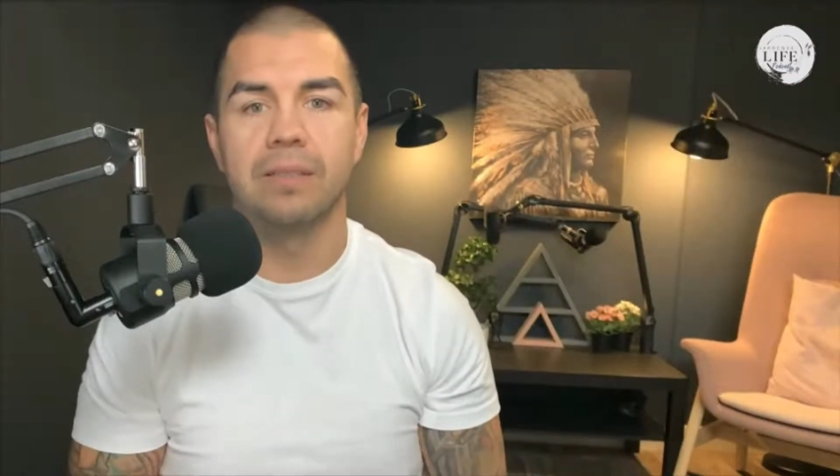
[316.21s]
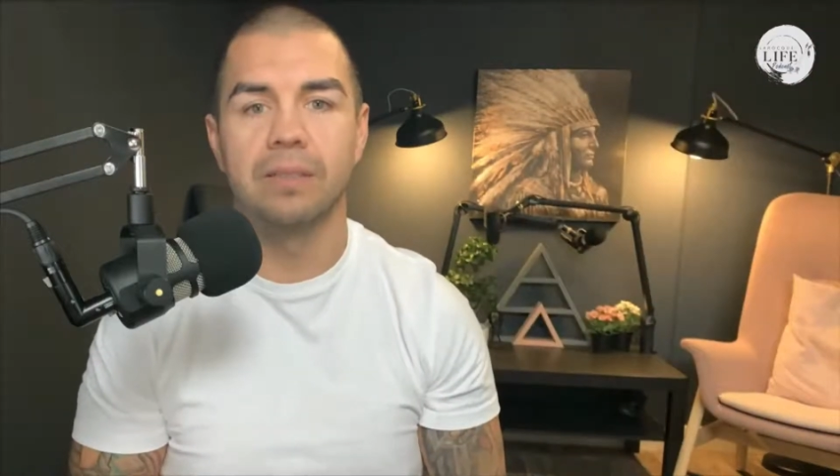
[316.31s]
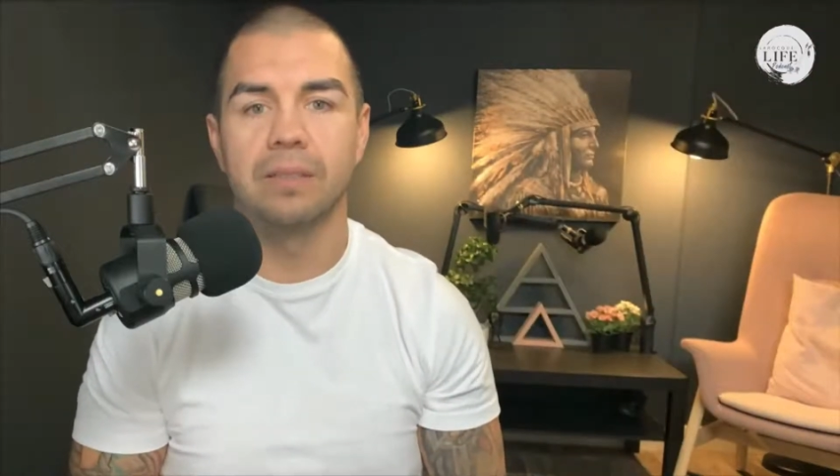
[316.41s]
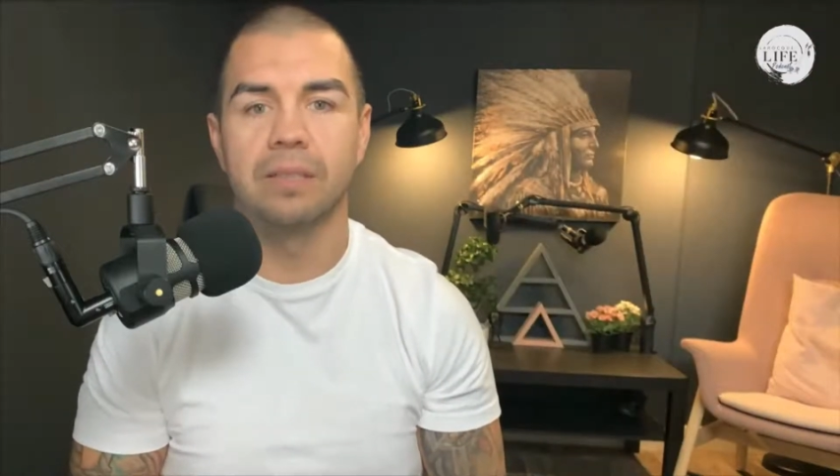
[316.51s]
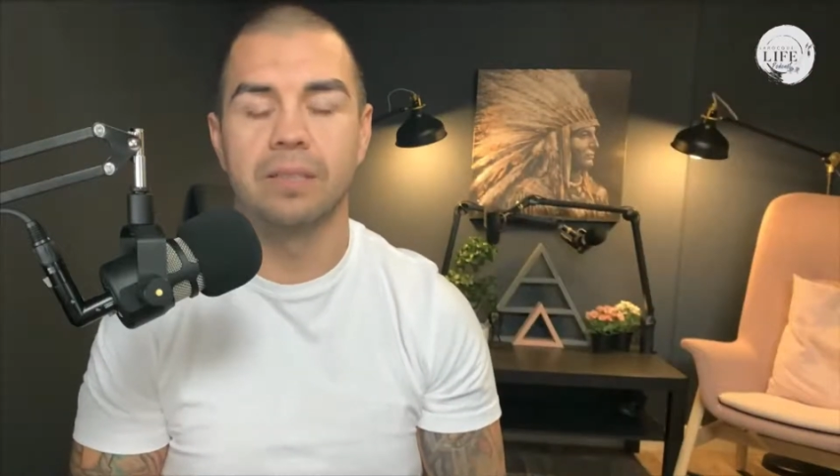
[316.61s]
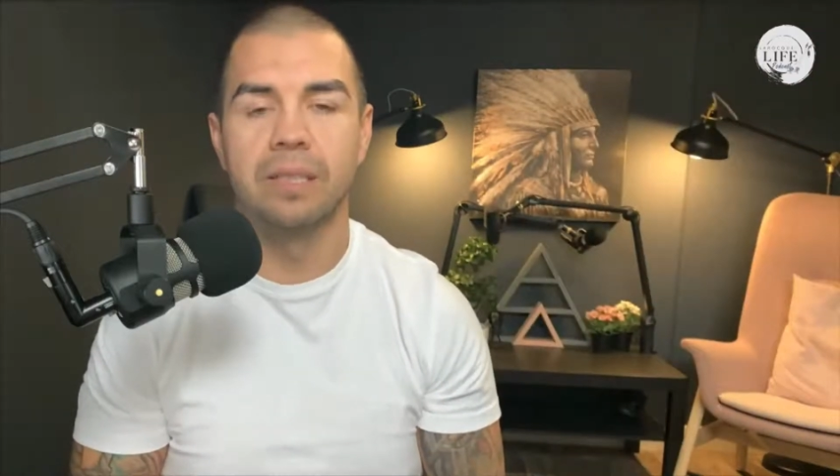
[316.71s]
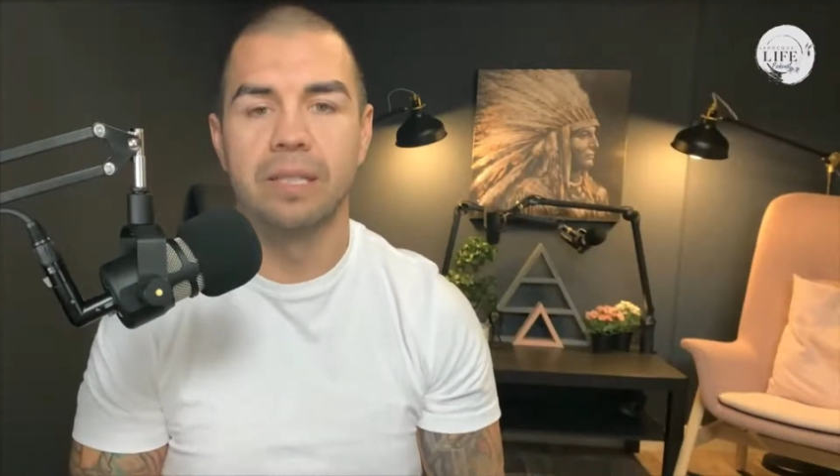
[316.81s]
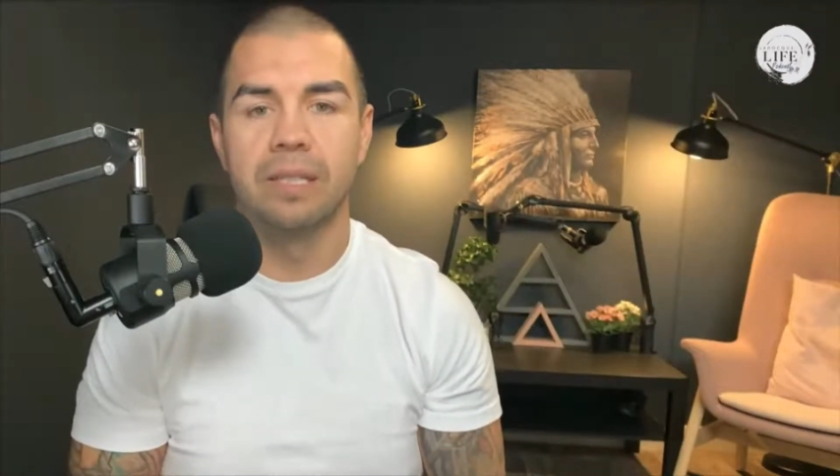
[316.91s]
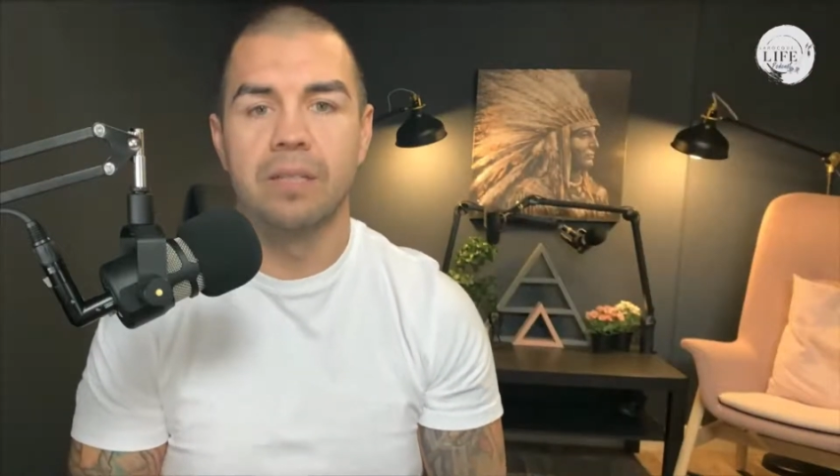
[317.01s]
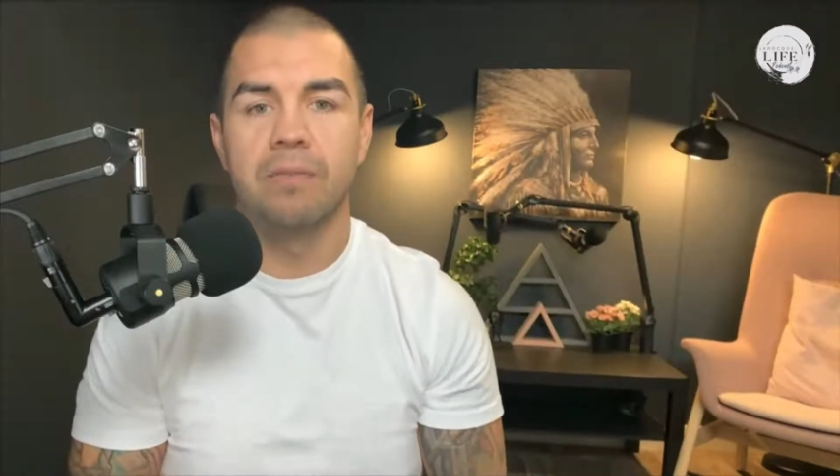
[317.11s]
You're gonna
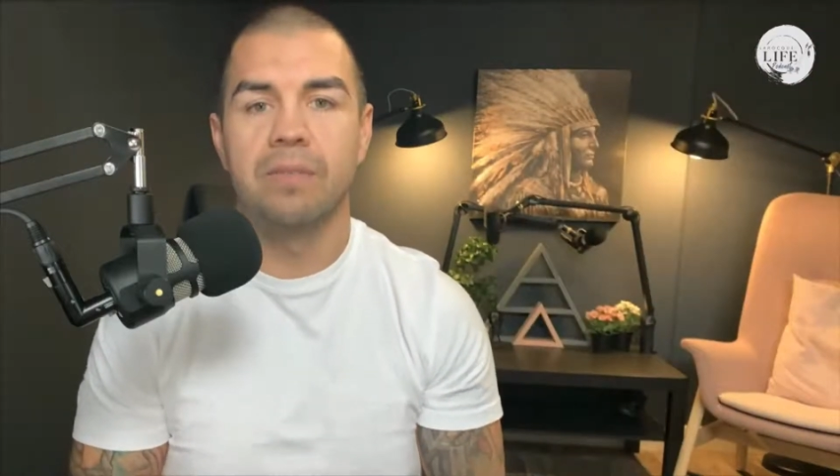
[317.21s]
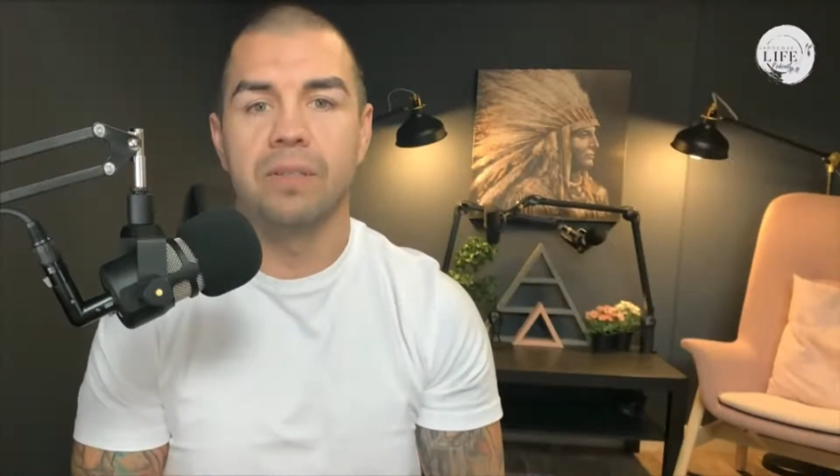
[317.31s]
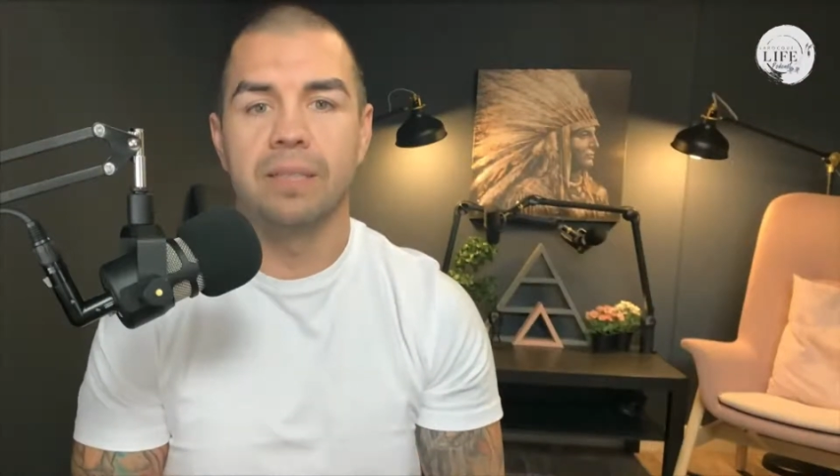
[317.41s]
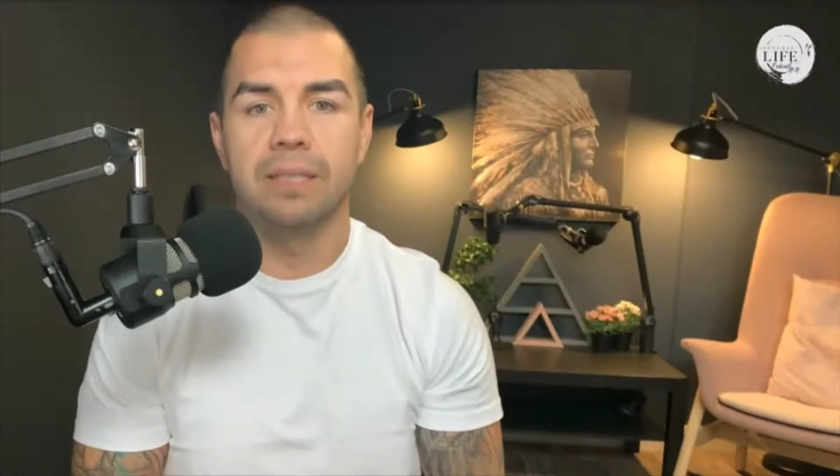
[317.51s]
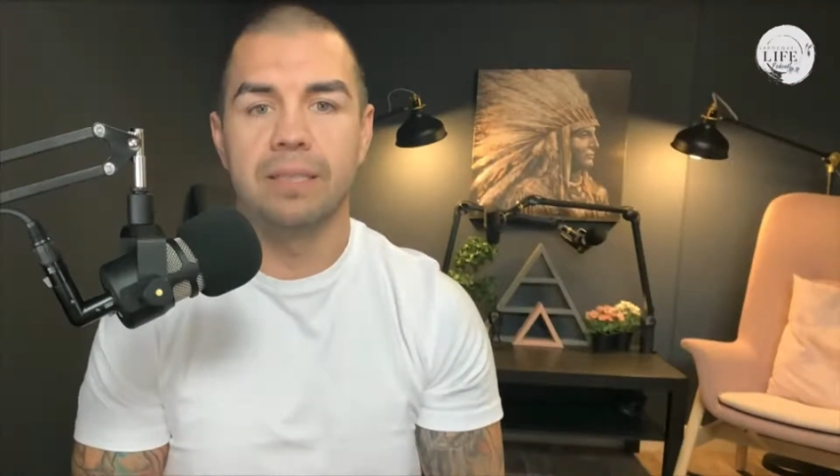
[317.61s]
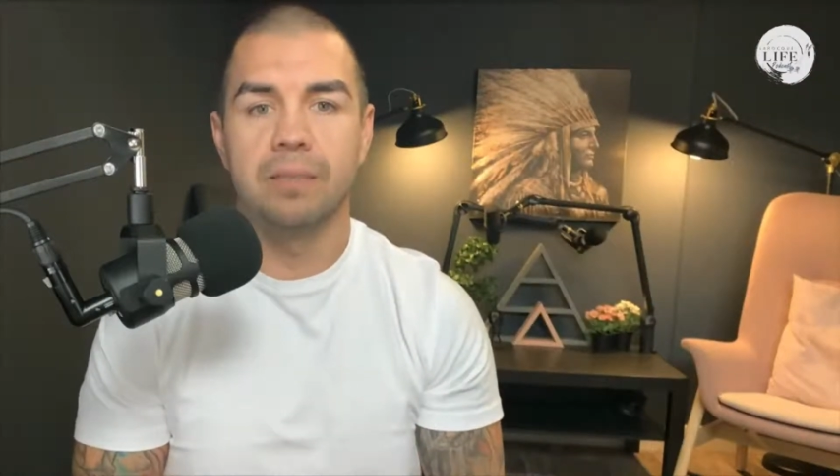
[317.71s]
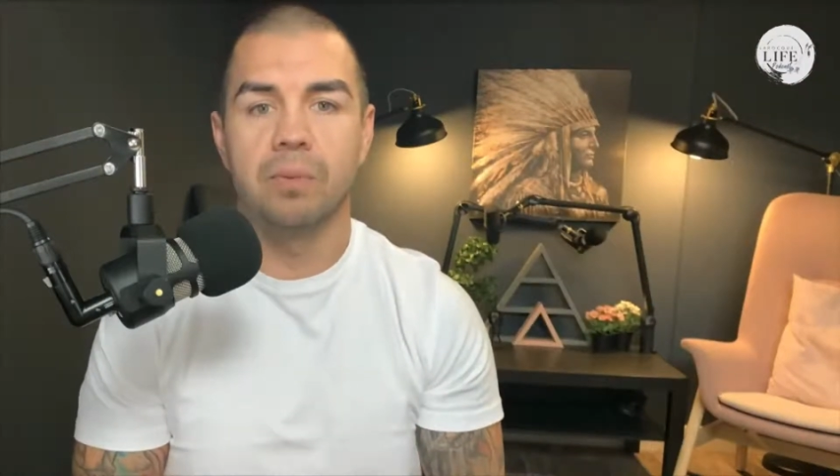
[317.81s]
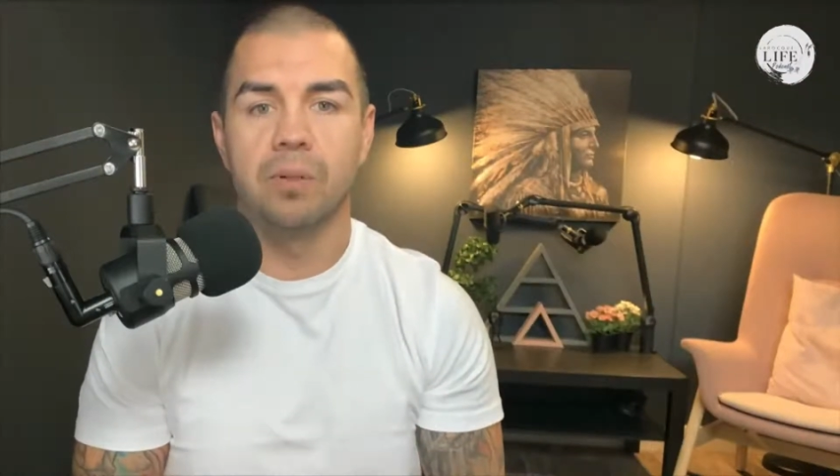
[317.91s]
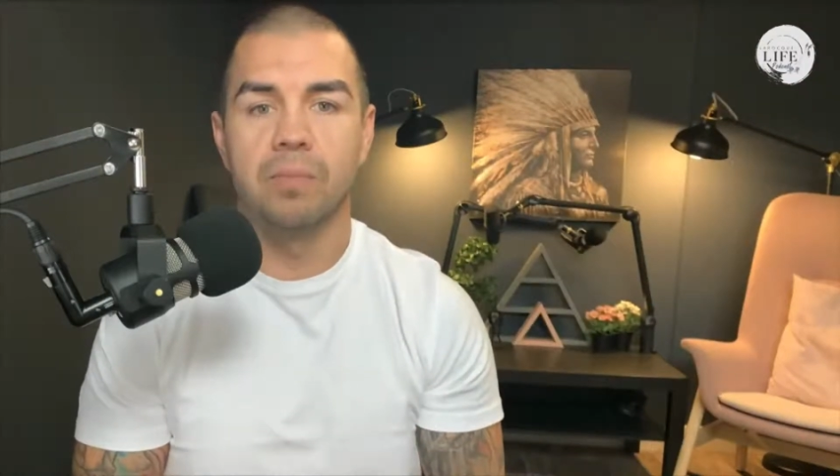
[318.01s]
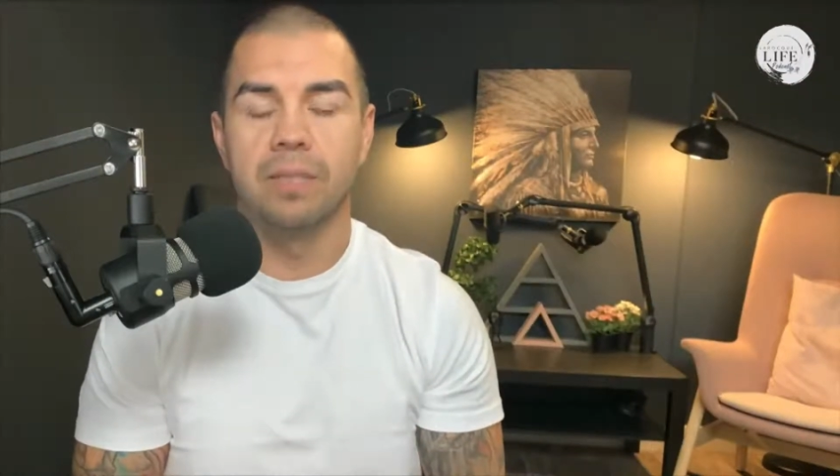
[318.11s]
feel like a
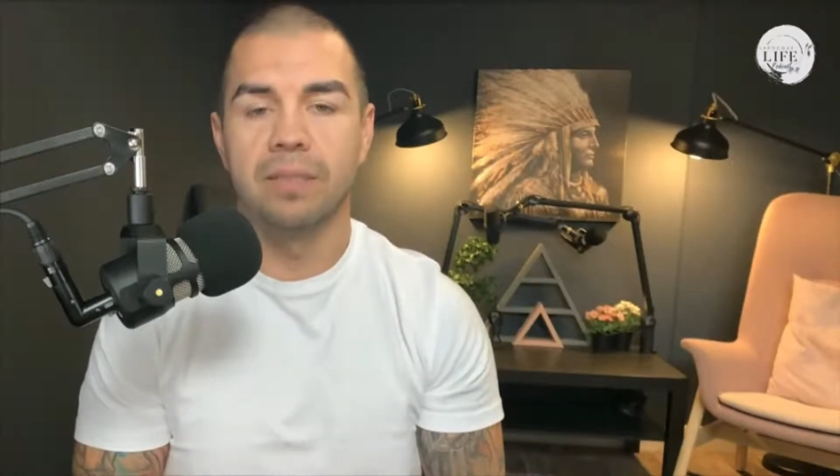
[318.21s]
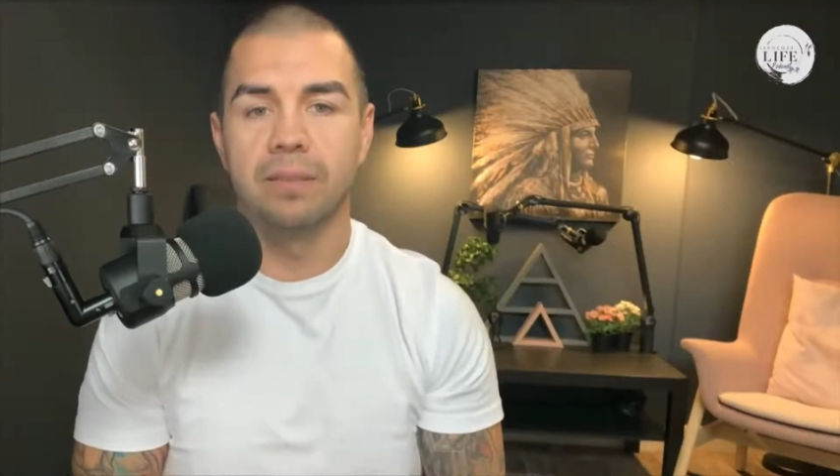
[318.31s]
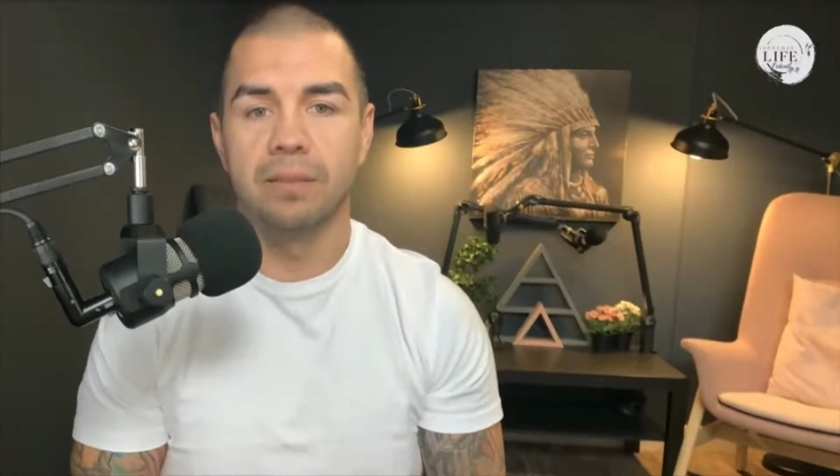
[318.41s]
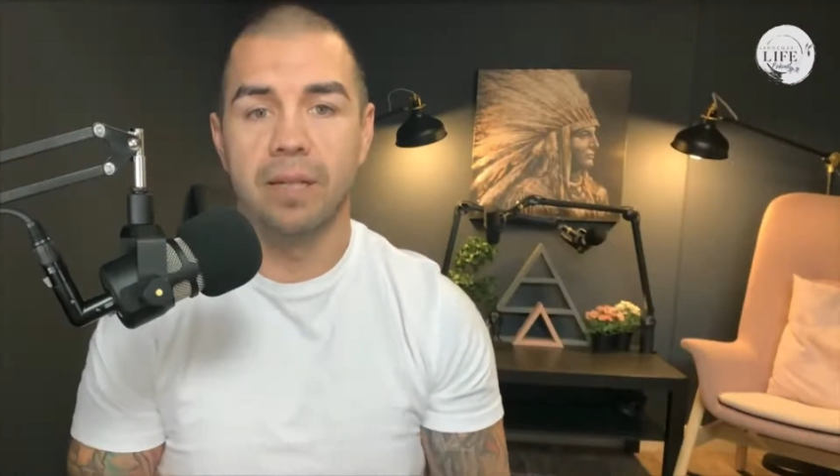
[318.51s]
disappointment.